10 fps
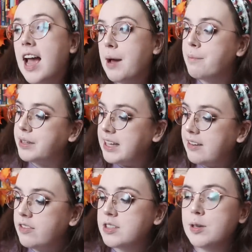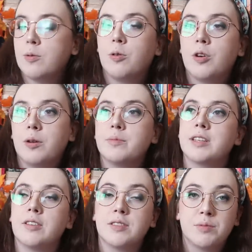I believe the sequel comes
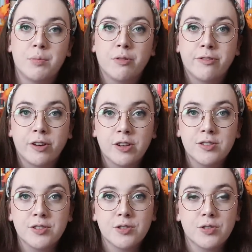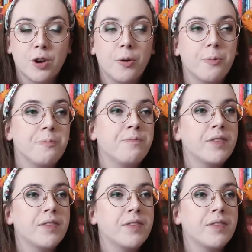out September first, so